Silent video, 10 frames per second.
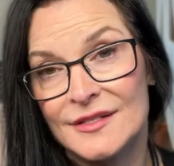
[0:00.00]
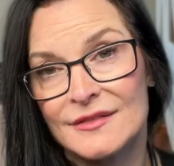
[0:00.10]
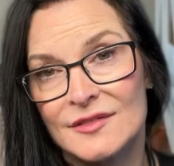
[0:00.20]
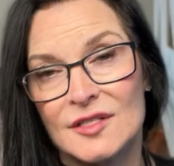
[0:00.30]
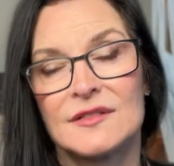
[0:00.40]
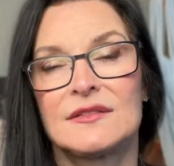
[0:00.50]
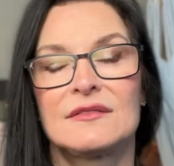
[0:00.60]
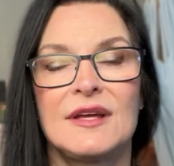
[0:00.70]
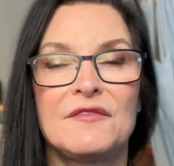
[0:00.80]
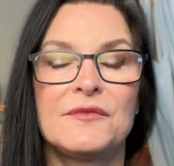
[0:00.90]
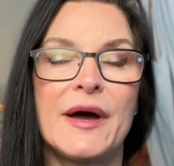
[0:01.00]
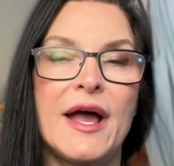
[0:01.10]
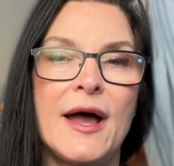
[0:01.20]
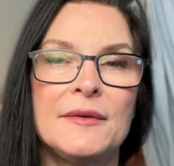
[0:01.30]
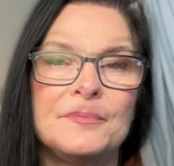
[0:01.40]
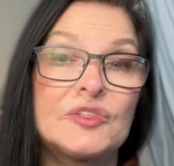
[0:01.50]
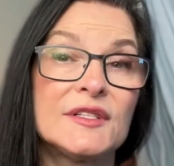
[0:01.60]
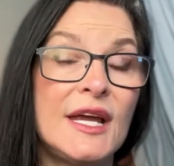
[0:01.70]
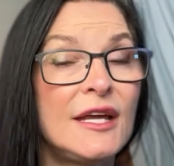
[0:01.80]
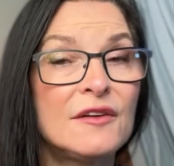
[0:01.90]
just FYI. She'll
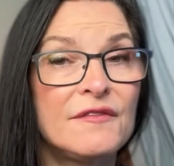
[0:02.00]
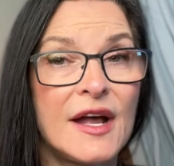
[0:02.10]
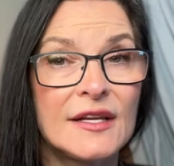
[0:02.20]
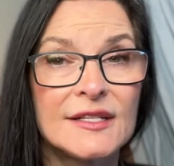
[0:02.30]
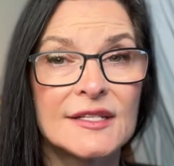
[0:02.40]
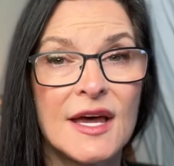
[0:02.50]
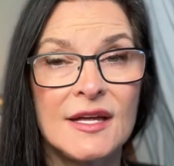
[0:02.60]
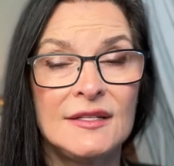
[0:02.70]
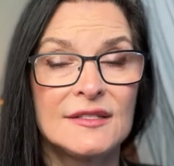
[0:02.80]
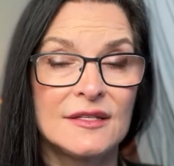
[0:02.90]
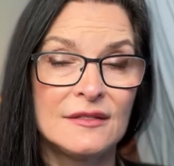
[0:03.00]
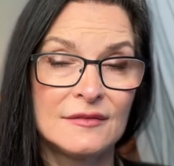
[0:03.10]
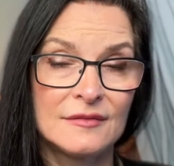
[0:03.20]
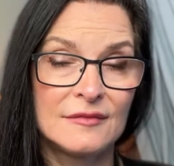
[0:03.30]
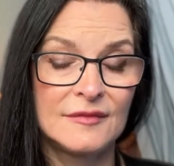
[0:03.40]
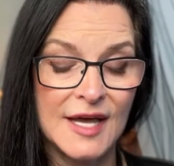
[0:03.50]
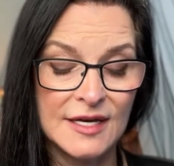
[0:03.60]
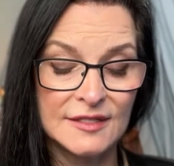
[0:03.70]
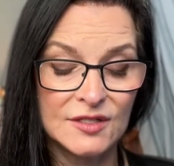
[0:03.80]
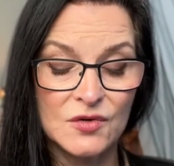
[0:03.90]
take your vital signs, and that
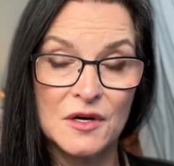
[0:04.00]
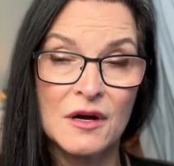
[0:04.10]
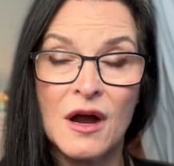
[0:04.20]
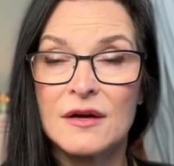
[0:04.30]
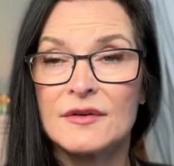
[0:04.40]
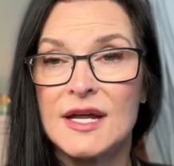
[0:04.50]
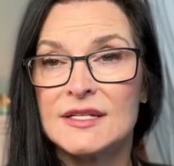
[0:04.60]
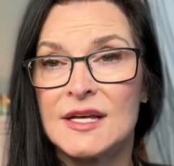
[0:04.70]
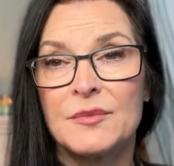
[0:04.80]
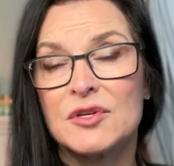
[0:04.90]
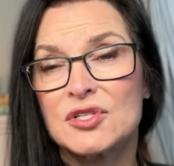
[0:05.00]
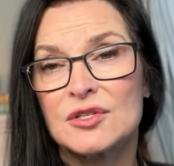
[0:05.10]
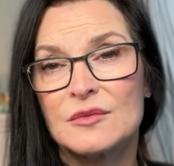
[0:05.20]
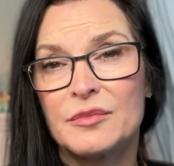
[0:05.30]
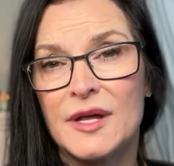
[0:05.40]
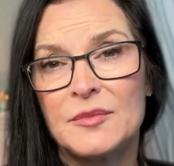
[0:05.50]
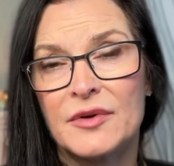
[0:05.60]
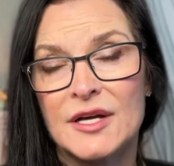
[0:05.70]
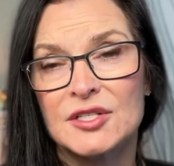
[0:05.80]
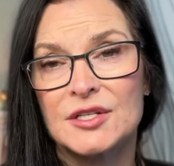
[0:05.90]
is your heart rate, temperature, blood
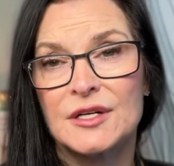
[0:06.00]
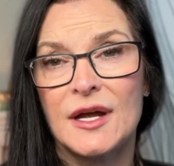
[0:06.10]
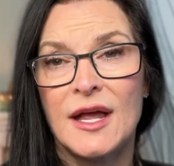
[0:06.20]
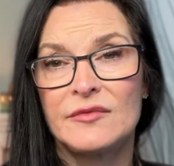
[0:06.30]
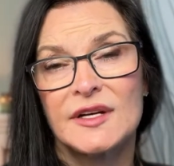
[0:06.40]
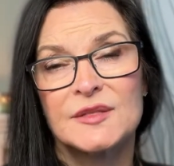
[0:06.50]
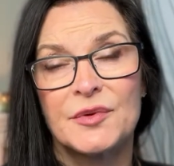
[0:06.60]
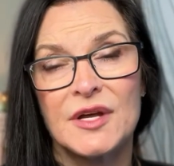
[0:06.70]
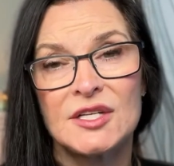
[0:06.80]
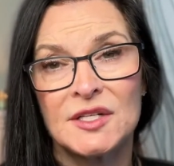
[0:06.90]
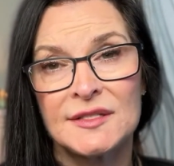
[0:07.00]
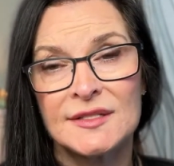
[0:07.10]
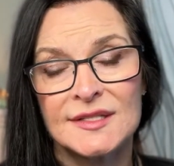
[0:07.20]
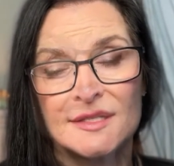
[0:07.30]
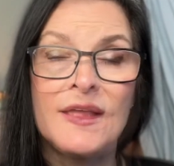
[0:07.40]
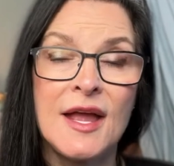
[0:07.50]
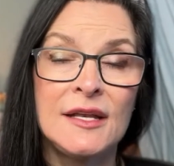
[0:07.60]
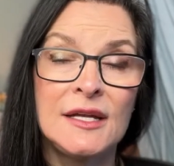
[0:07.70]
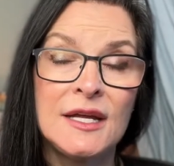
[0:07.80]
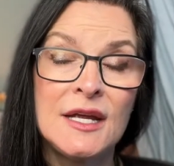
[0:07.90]
pressure, and respirations. And
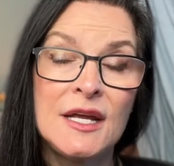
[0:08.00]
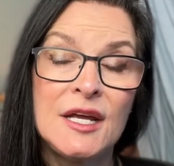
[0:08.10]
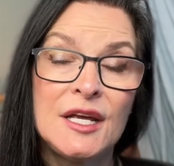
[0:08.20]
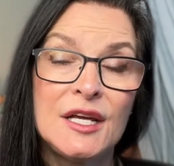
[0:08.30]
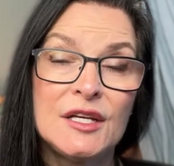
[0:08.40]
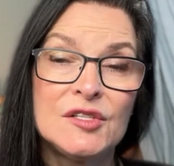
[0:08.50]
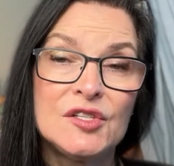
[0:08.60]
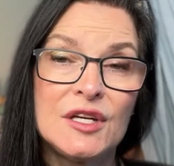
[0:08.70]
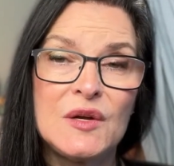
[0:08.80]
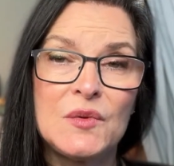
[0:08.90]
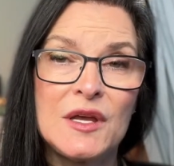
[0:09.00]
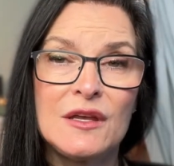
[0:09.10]
then she will